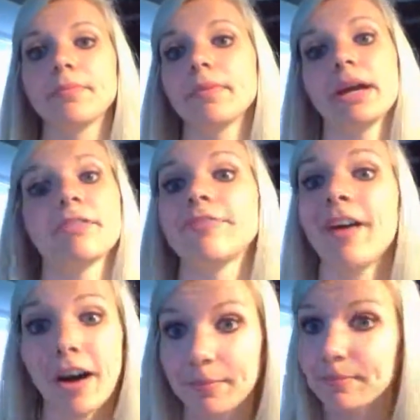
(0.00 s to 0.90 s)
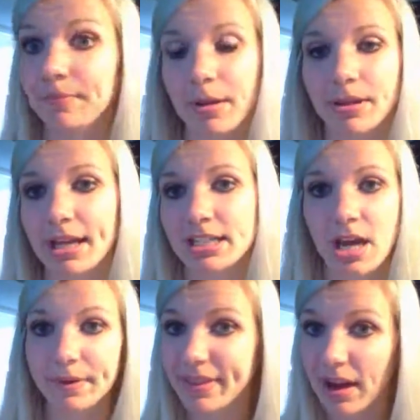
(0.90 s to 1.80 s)
like farm, maybe that
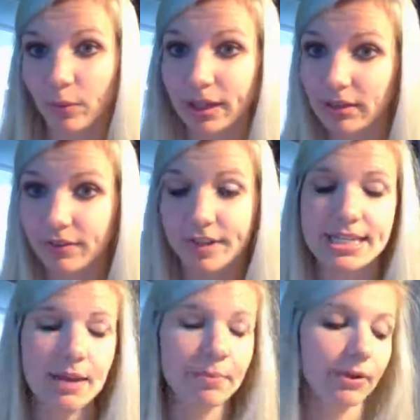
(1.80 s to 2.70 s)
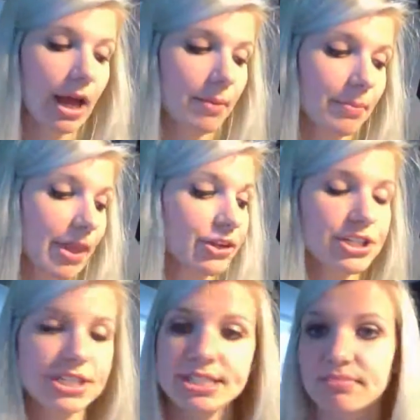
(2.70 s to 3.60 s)
topic that week, for example. And then I'm
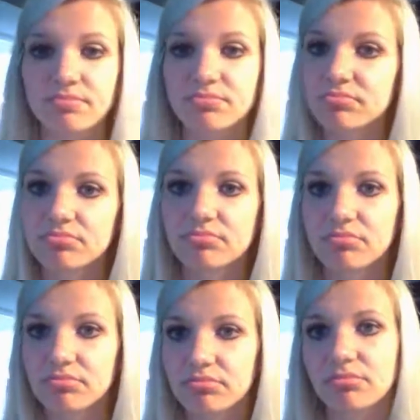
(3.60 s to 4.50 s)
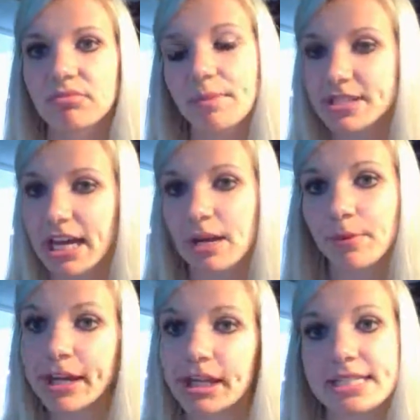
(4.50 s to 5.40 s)
just kind of
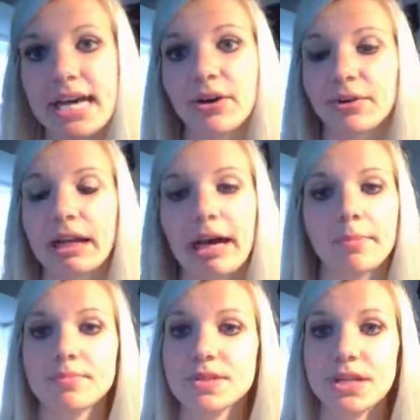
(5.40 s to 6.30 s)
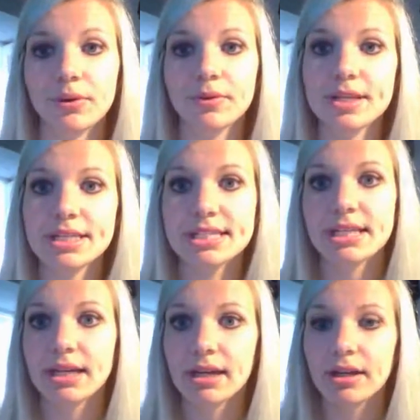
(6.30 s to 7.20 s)
breaking it down. So
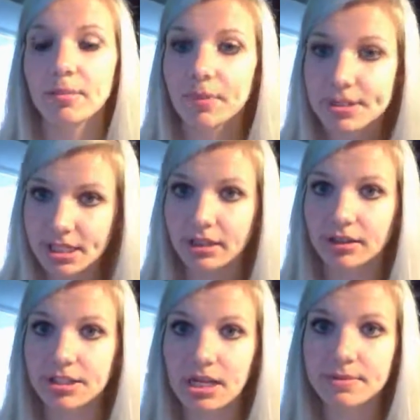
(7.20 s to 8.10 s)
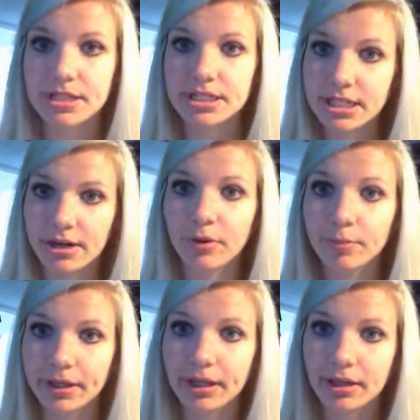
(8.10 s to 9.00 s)
this particular subject here
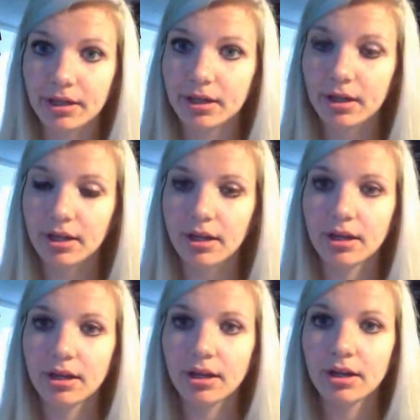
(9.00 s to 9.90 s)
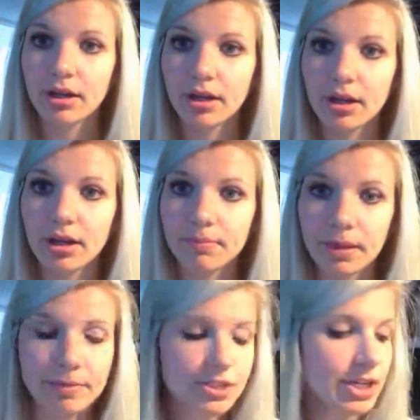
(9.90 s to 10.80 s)
would be
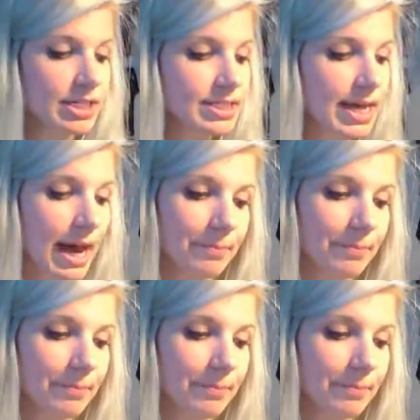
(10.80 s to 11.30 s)
baby chicks.